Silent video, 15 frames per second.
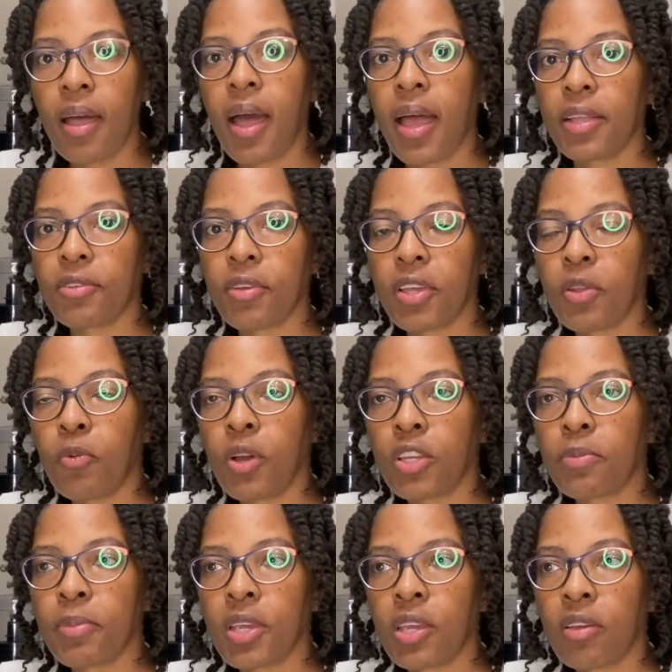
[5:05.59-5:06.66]
I try to
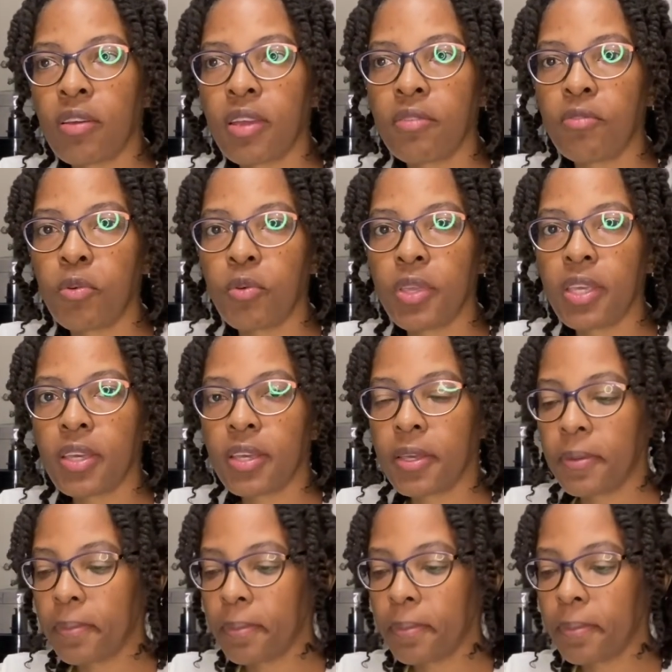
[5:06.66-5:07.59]
wash my hair every week,